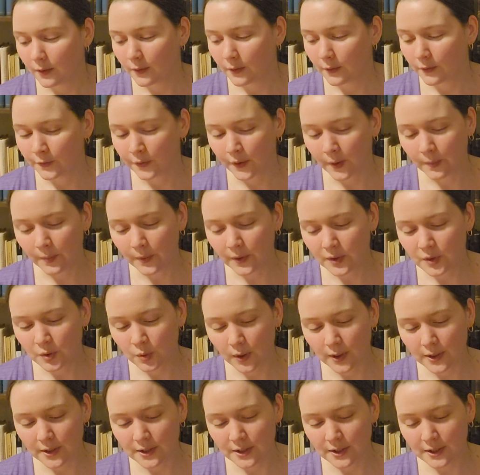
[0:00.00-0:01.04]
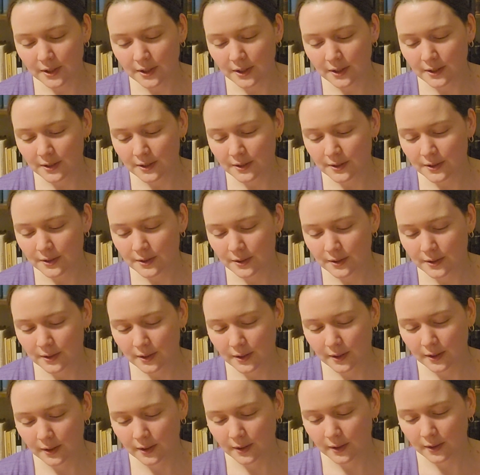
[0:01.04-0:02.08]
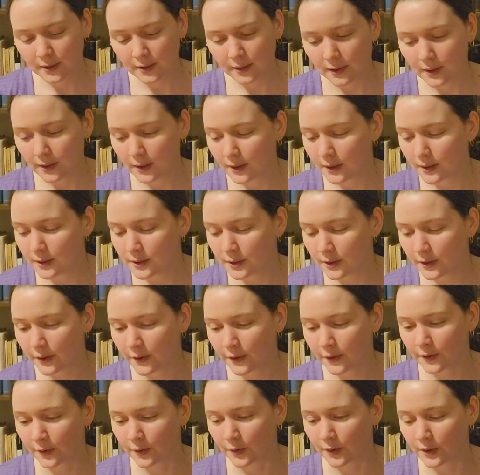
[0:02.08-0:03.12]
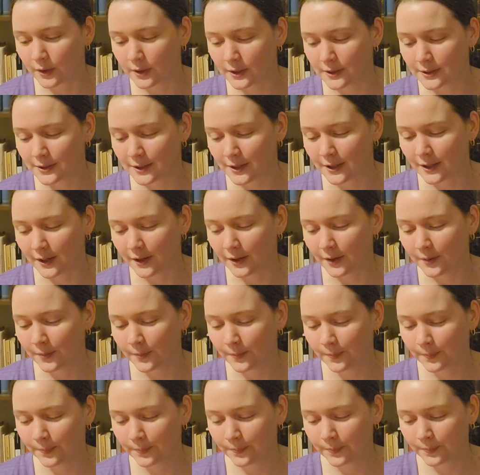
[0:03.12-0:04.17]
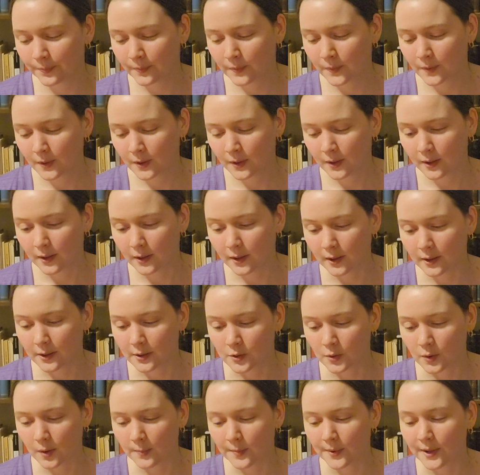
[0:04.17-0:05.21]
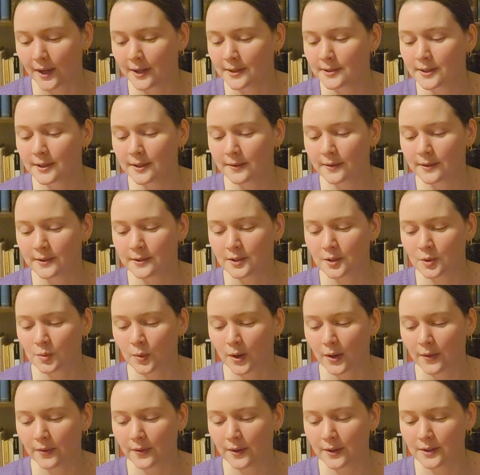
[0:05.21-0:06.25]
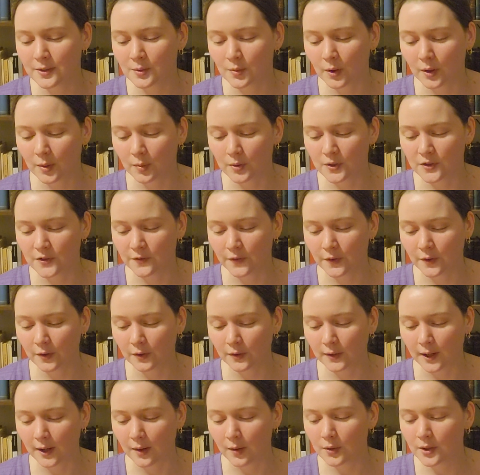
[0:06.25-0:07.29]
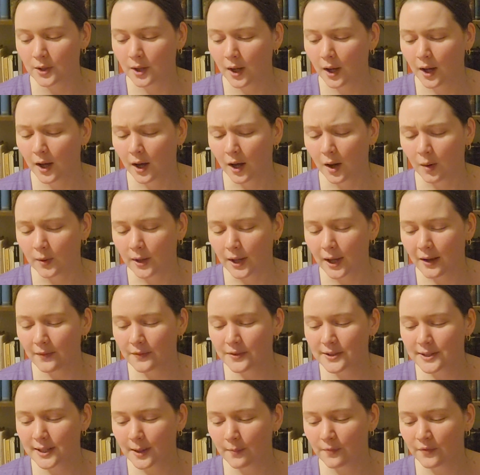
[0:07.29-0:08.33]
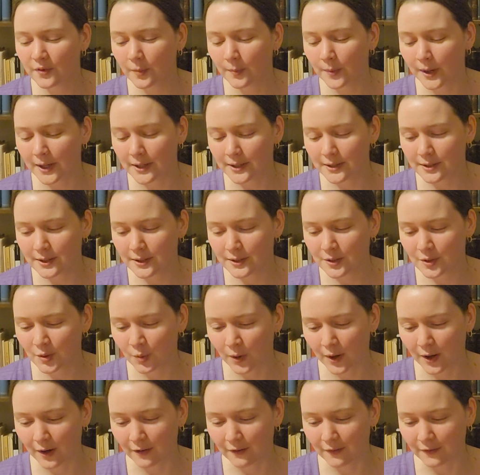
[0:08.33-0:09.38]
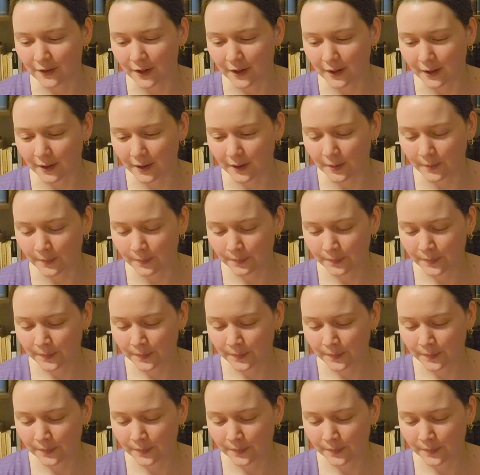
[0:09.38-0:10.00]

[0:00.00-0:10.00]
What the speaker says: the 20s into the 30s here. So I'm guessing this is when this one was filled out. We have some from 1912 here,